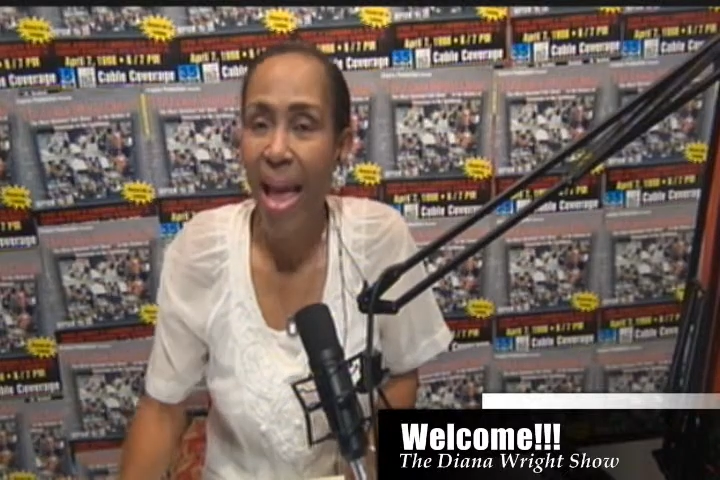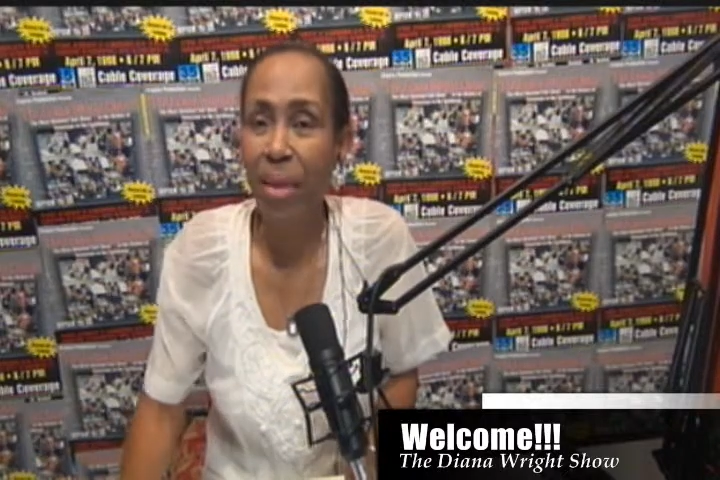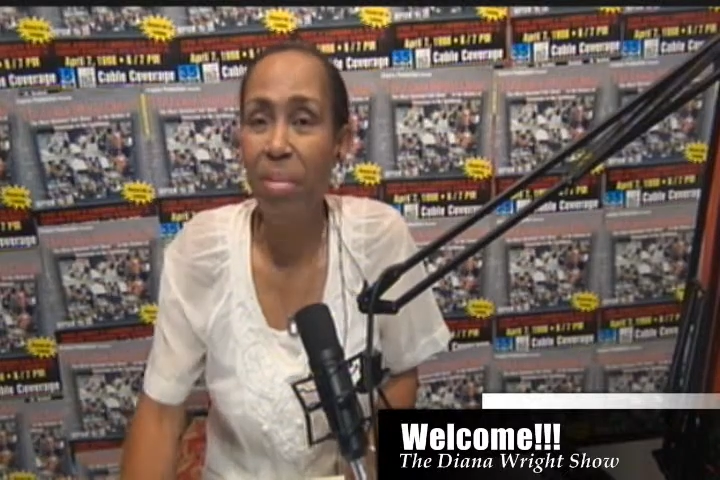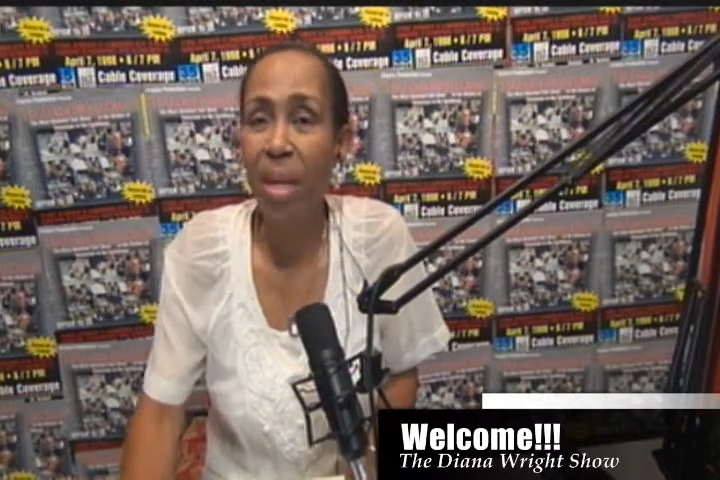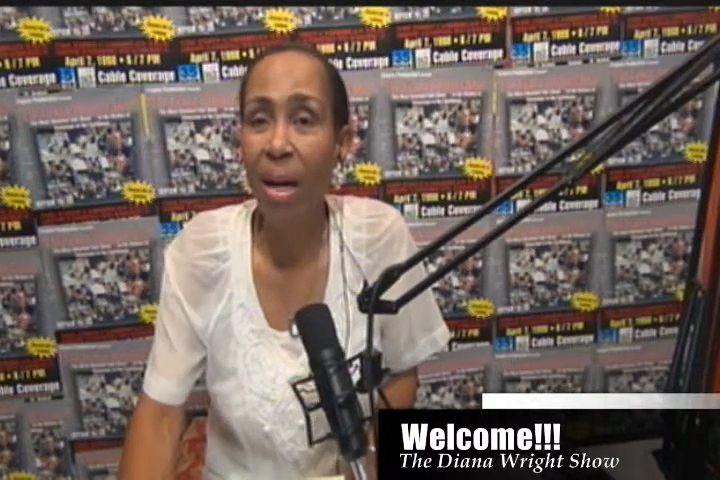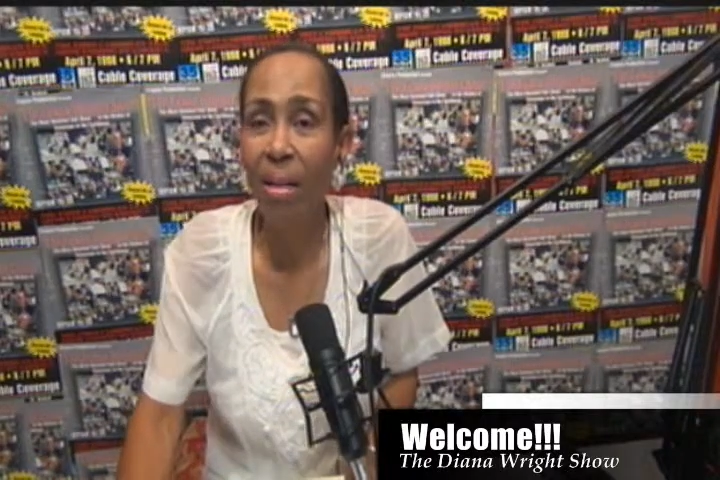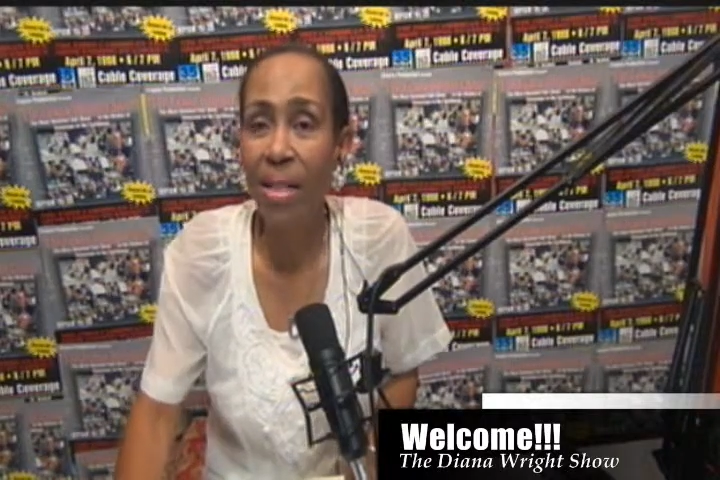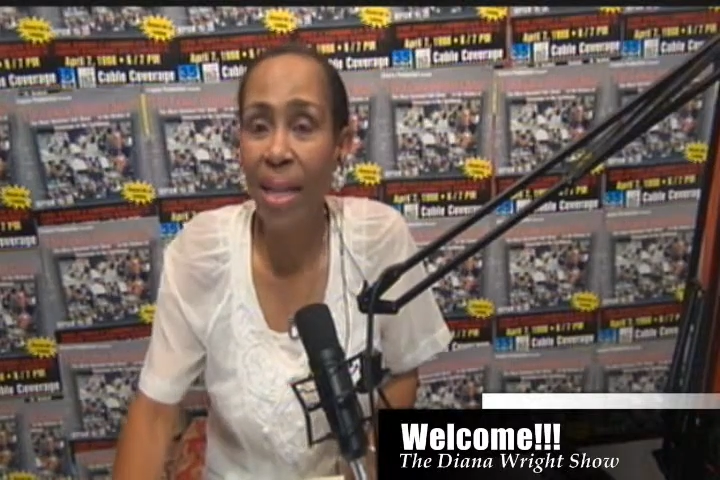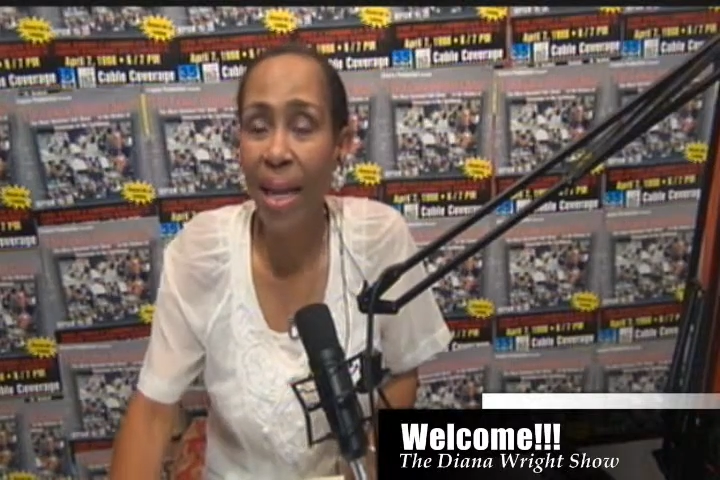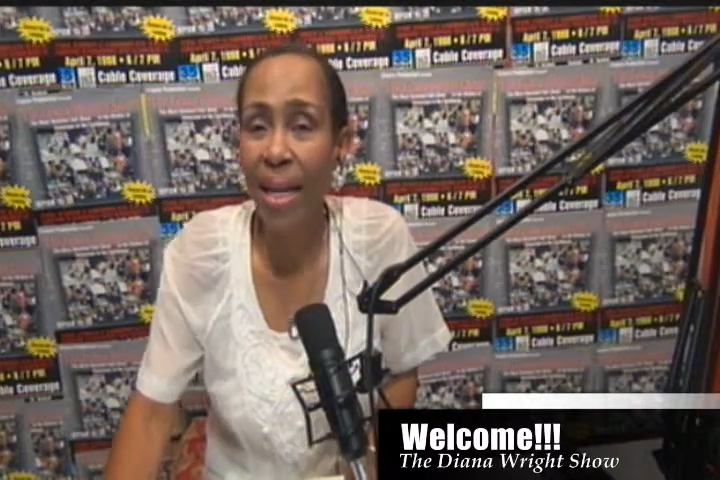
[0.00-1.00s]
And
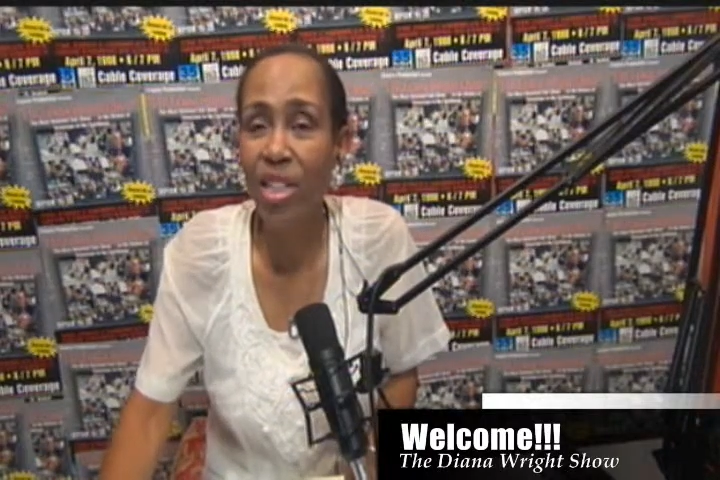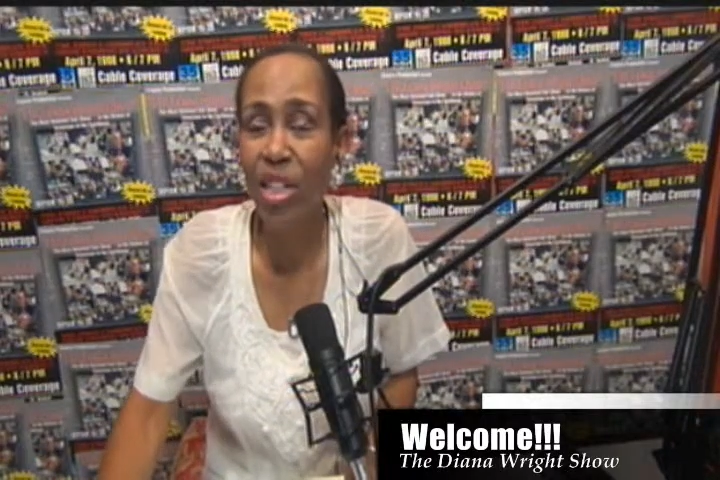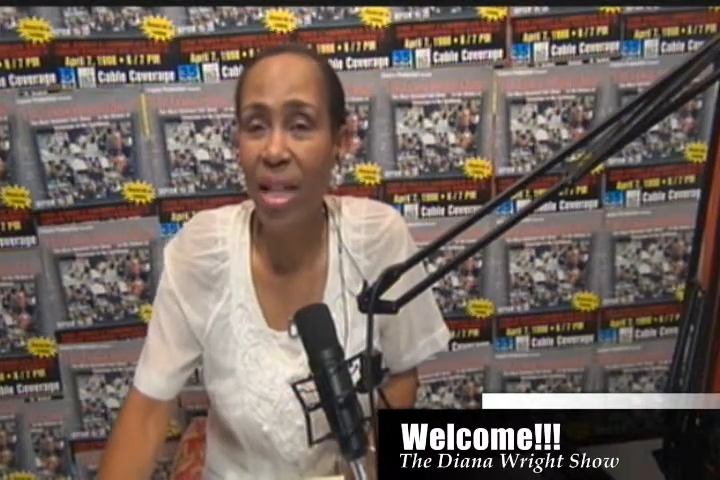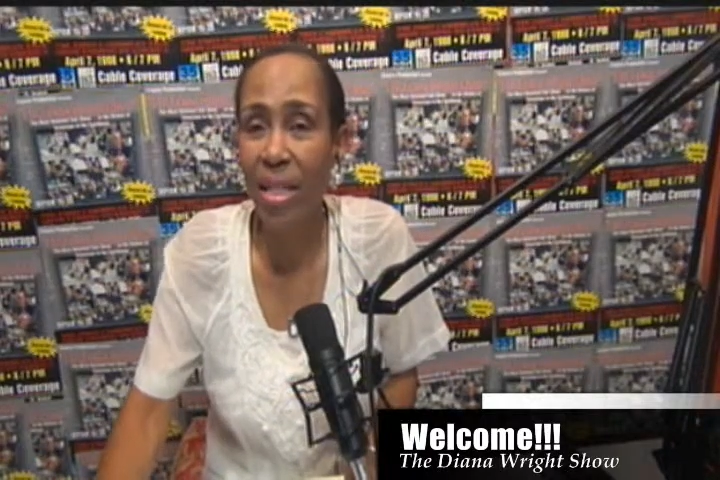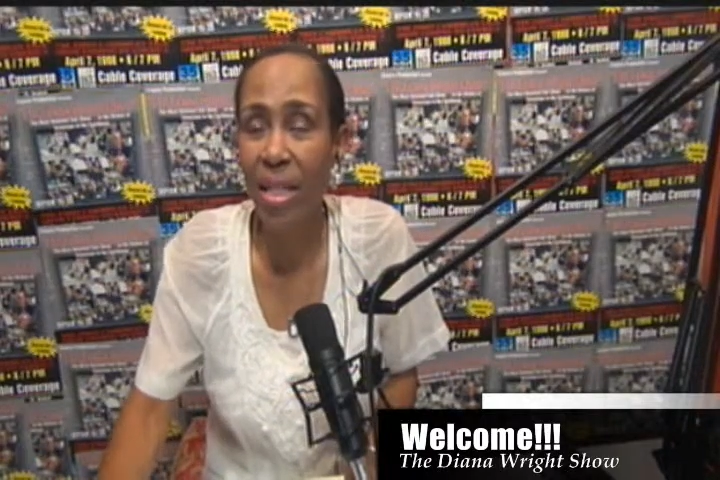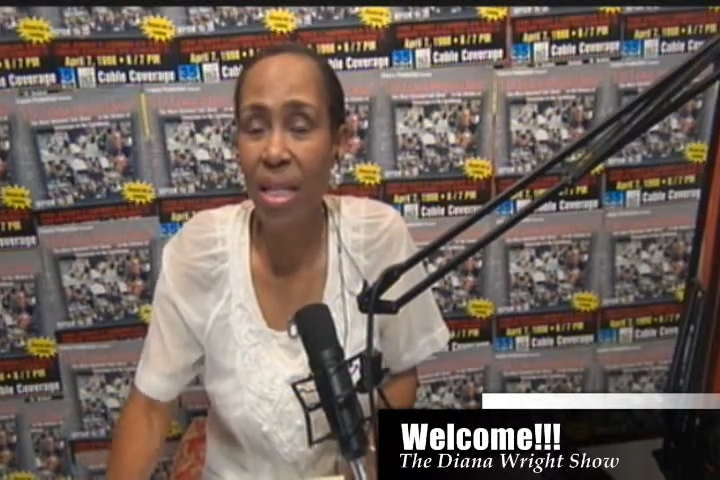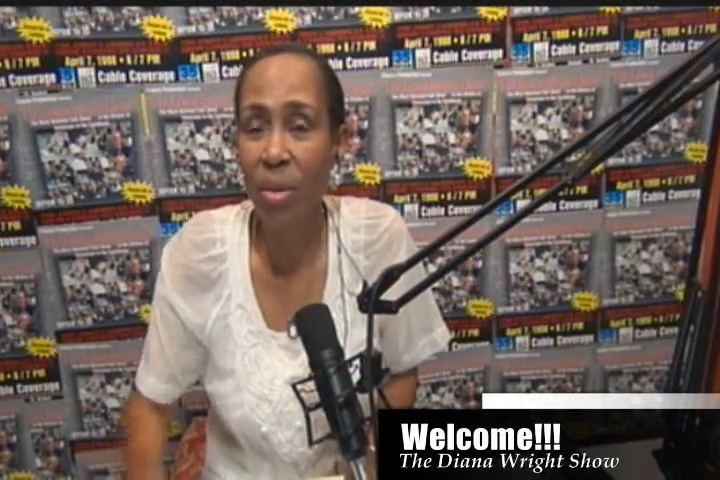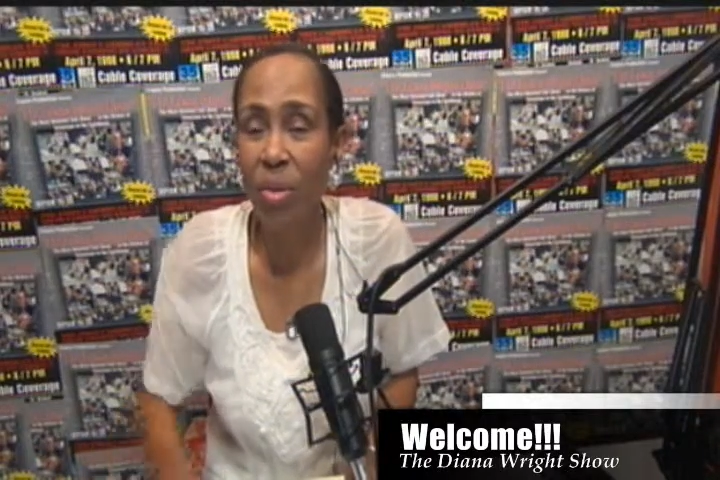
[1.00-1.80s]
Beyonce and Jay-Z,